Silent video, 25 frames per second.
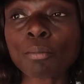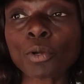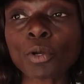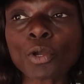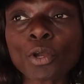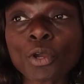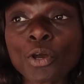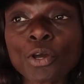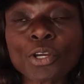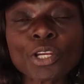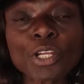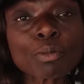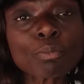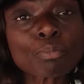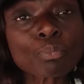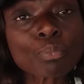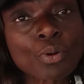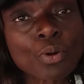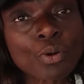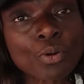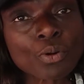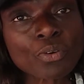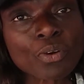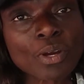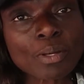learning
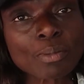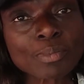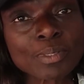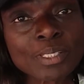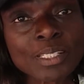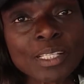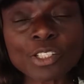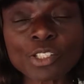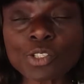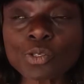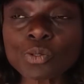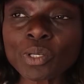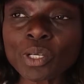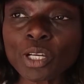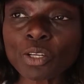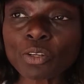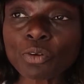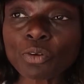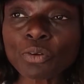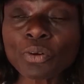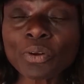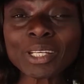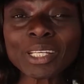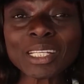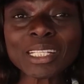programs that you can
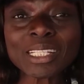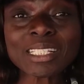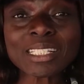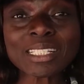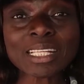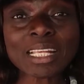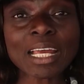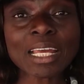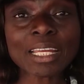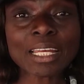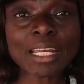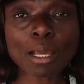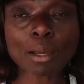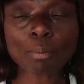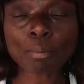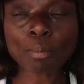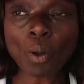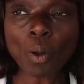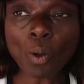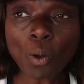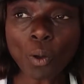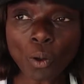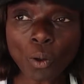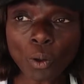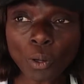already sign
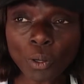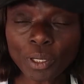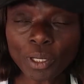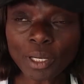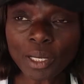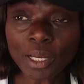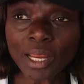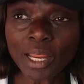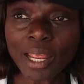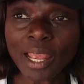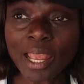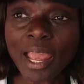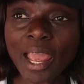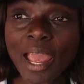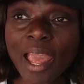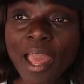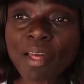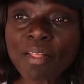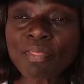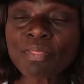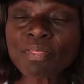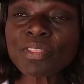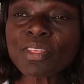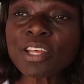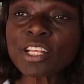up on,
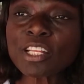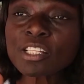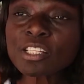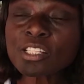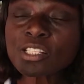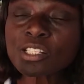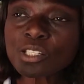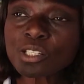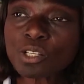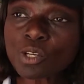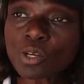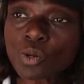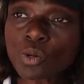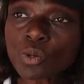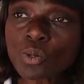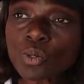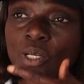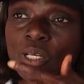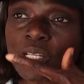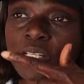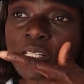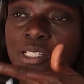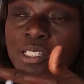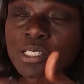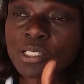and then
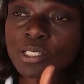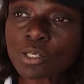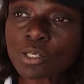slowly